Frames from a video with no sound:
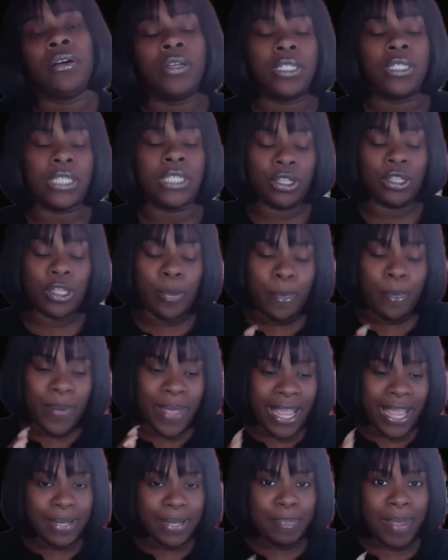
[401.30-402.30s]
So the
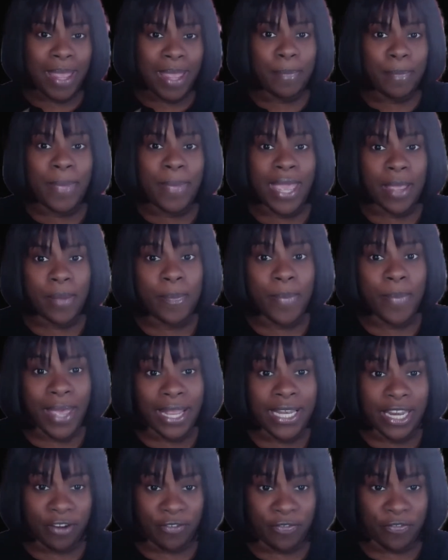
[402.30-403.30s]

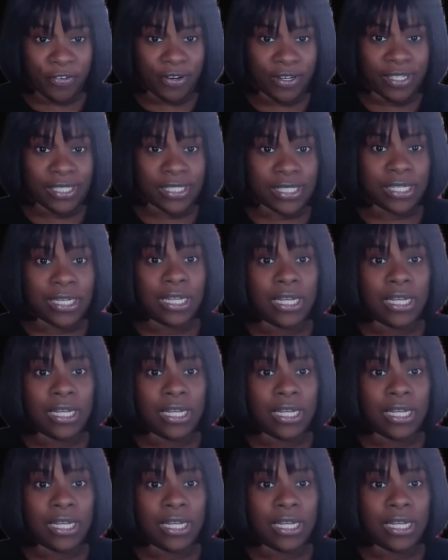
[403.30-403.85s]
big difference